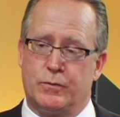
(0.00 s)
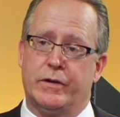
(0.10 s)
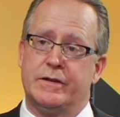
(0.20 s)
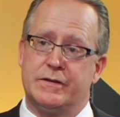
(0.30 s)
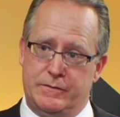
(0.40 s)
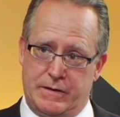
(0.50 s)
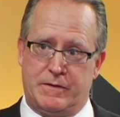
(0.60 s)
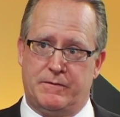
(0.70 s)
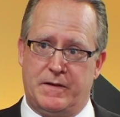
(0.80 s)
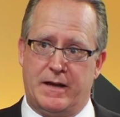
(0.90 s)
One is you
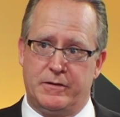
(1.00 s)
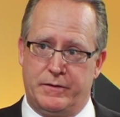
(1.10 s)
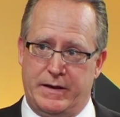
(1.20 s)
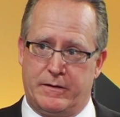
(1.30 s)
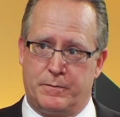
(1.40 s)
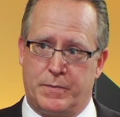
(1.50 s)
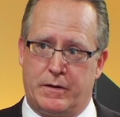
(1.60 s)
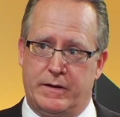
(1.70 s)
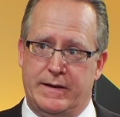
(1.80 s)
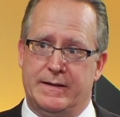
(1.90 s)
have to value the other
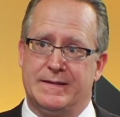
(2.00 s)
party,